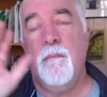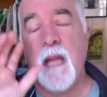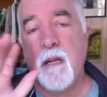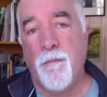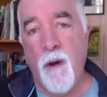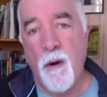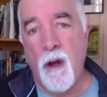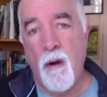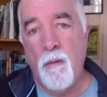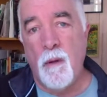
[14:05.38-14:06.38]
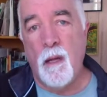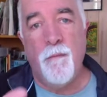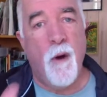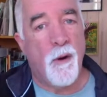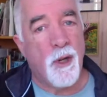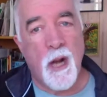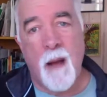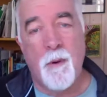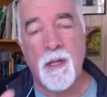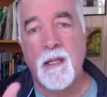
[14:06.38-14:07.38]
take your photo in
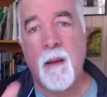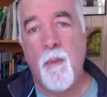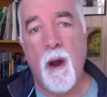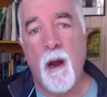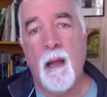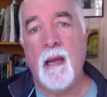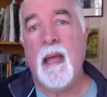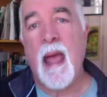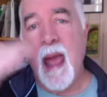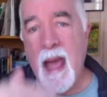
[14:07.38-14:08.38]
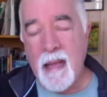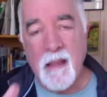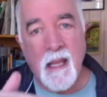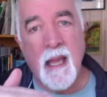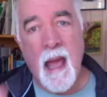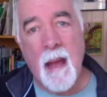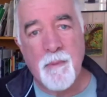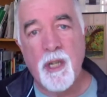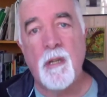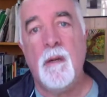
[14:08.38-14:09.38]
Photoshop or somewhere and add the
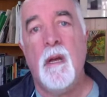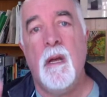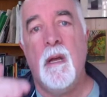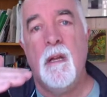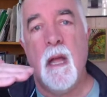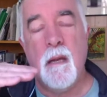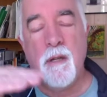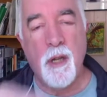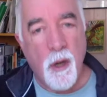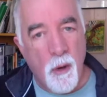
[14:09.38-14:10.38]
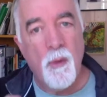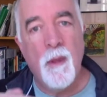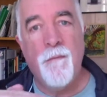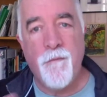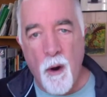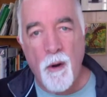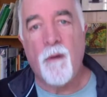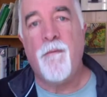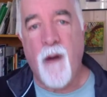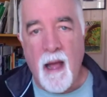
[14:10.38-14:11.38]
caption to the
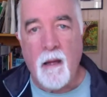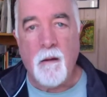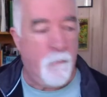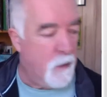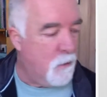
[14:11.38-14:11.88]
photo file.